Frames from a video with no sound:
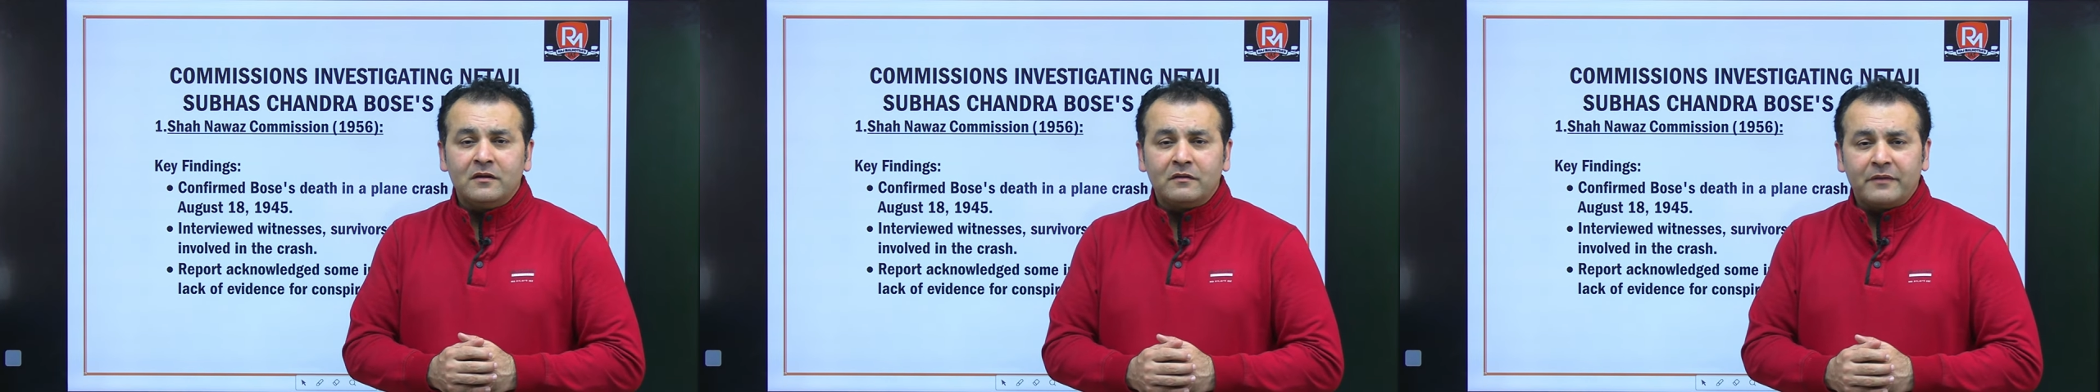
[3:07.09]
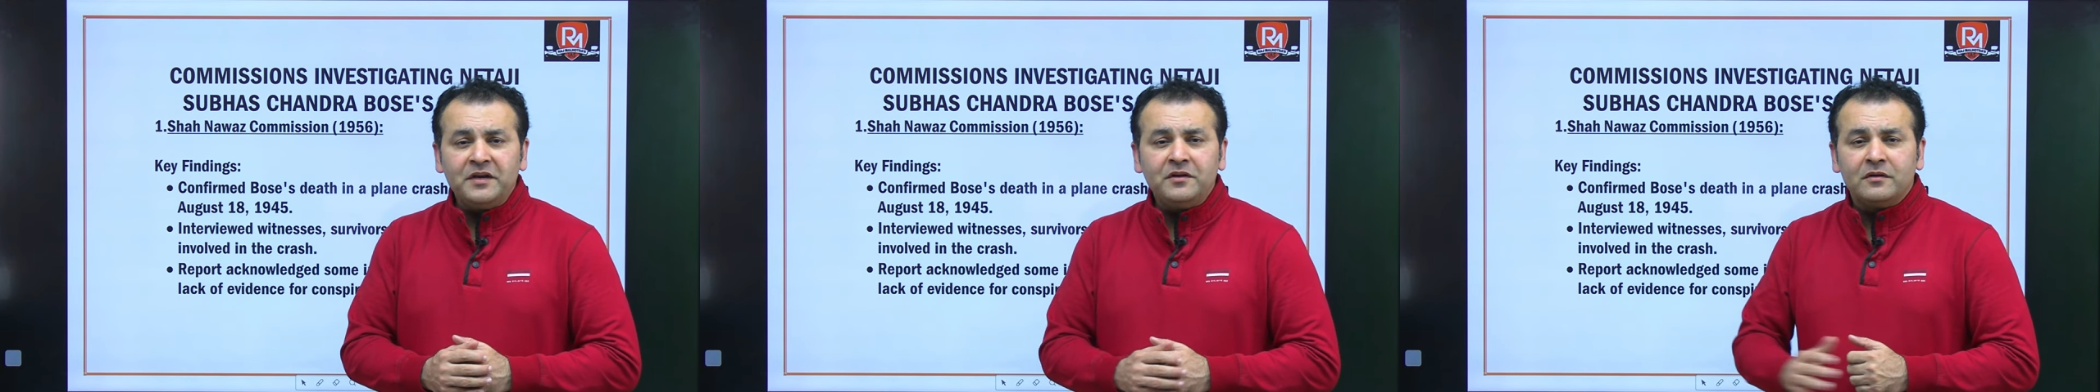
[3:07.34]

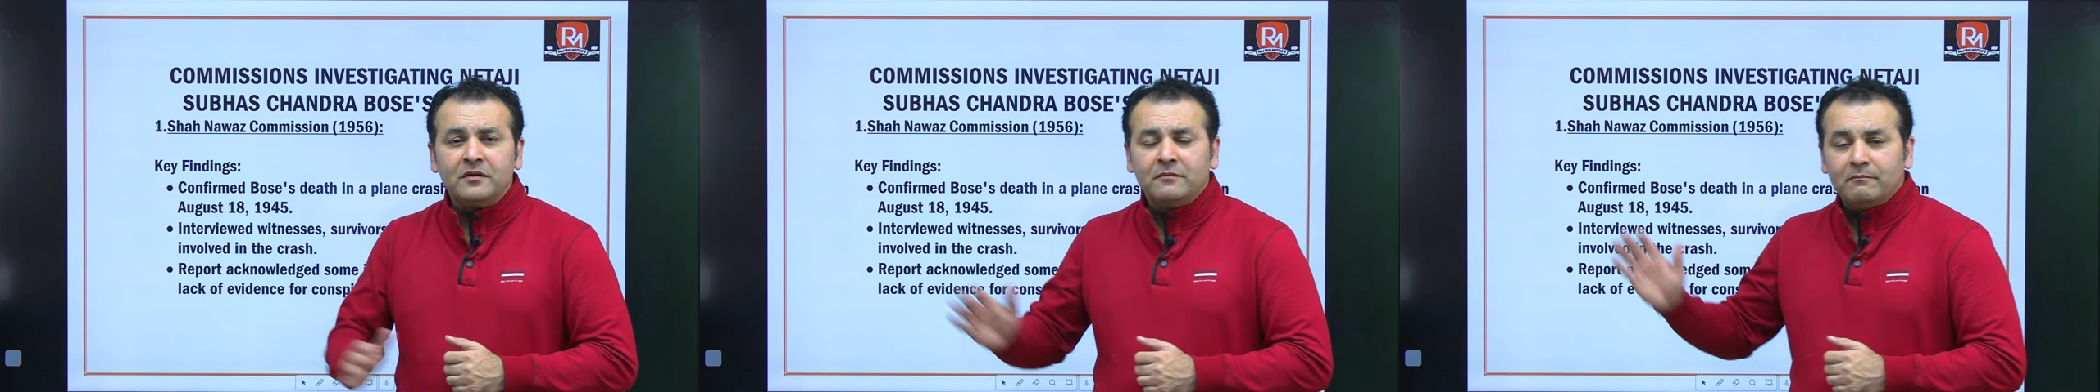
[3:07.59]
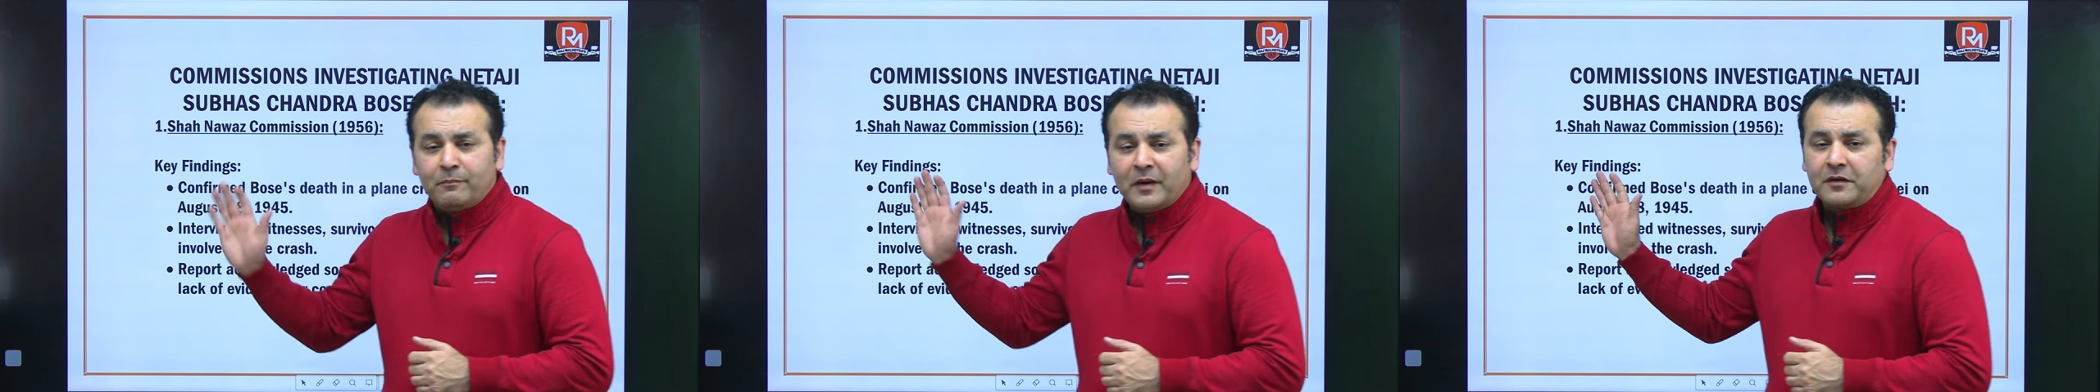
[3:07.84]
right?
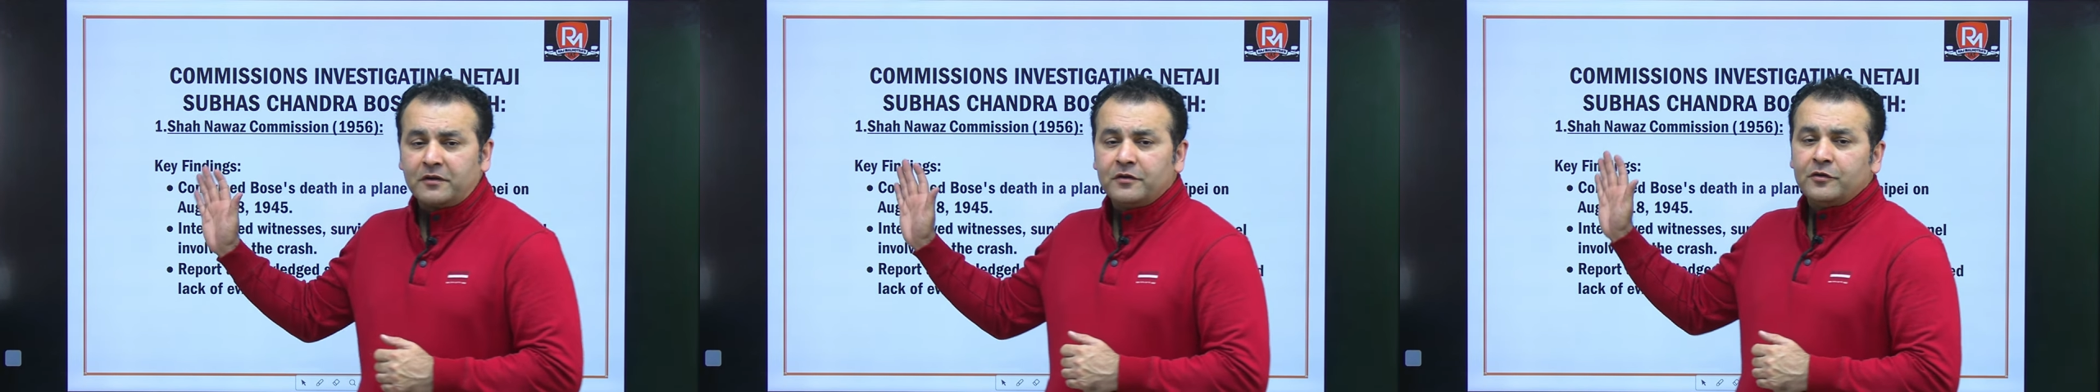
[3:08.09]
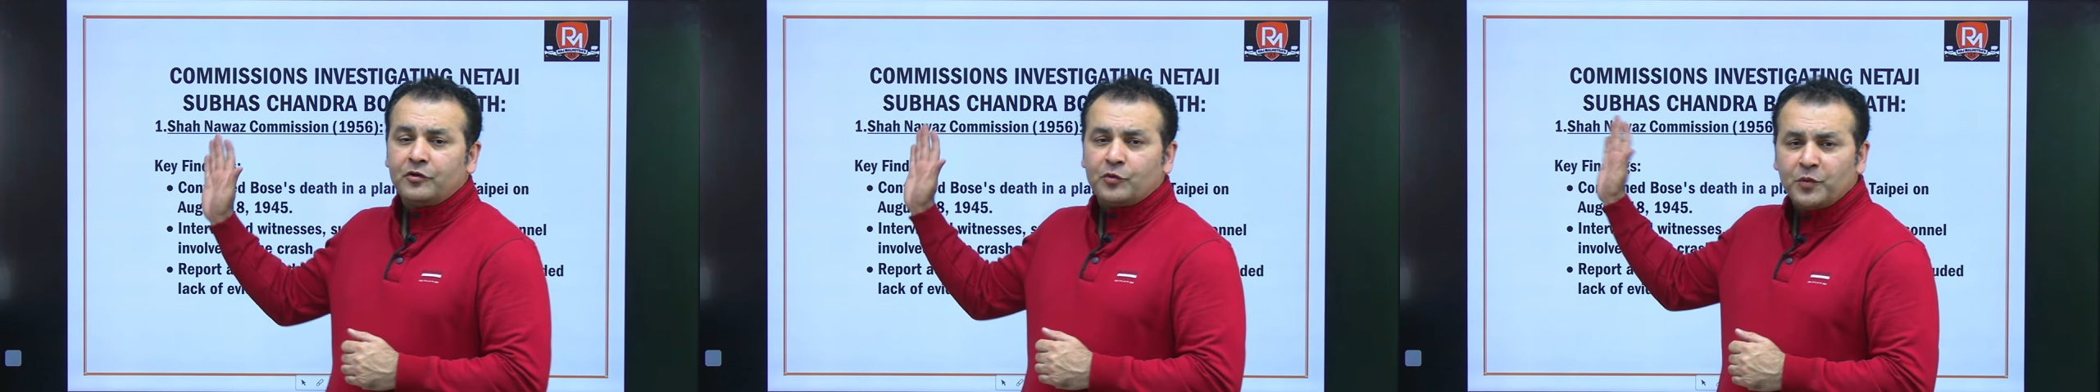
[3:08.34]
But
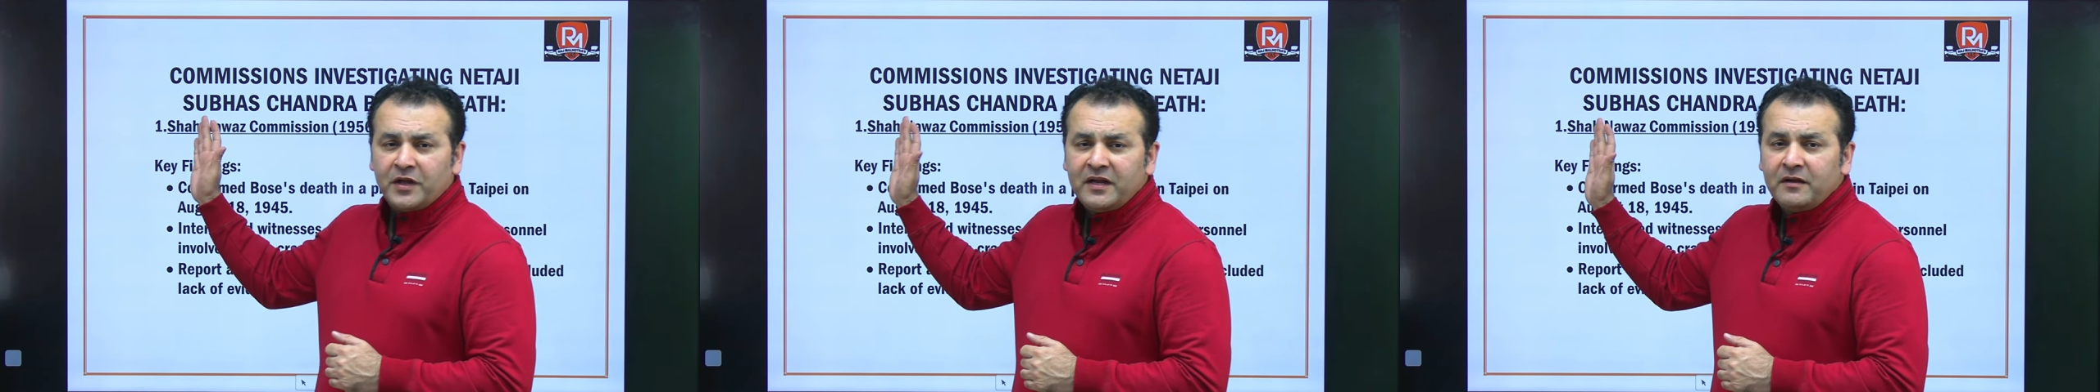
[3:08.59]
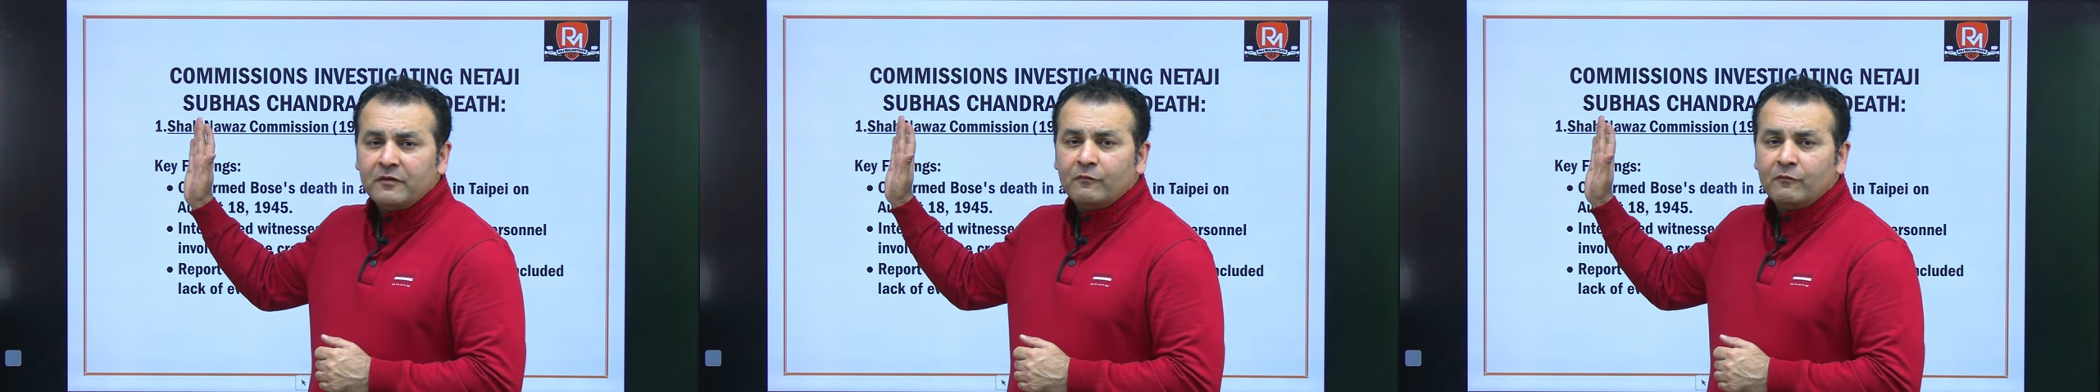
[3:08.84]
today